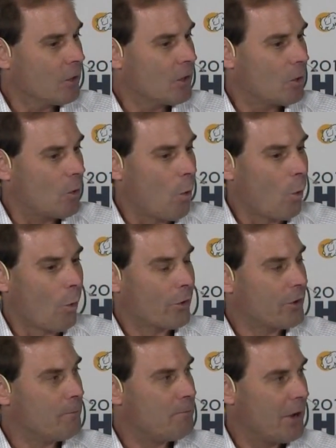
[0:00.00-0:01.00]
core
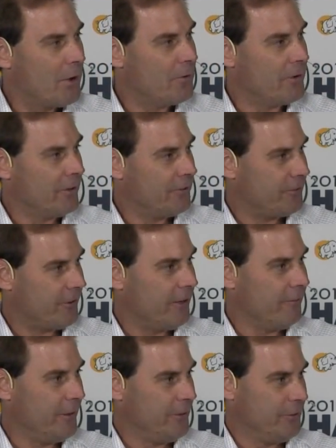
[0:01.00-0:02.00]
components
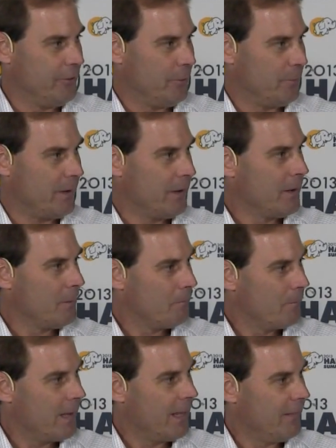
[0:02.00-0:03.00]
of Hadoop
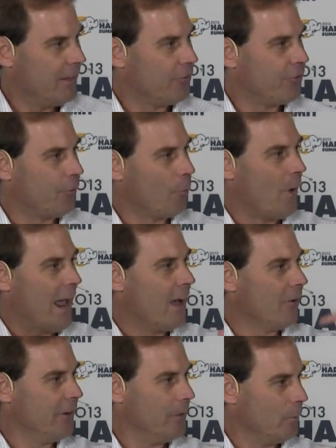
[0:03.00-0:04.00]
and then
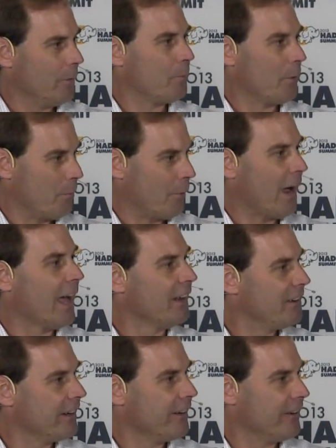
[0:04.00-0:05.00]
surround it with
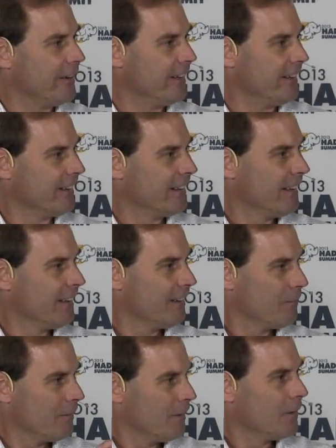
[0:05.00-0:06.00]
proprietary
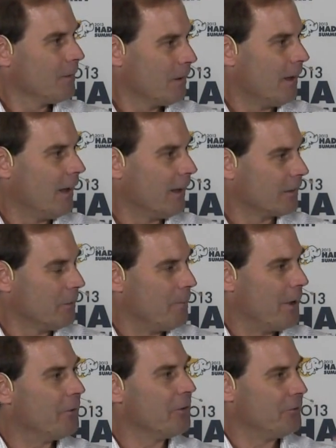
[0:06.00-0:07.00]

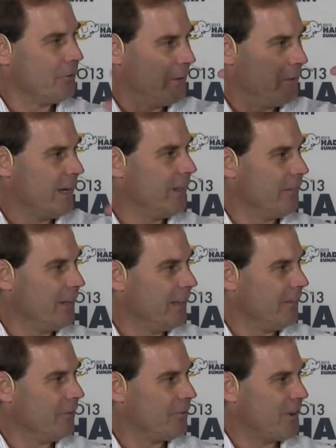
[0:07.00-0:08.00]
componentry
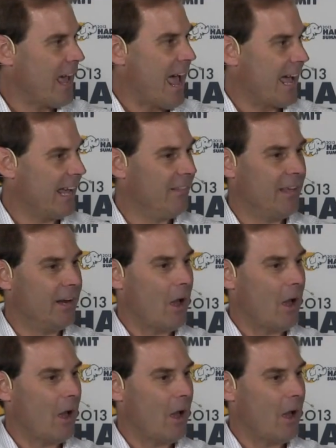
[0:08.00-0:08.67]
in the stack and then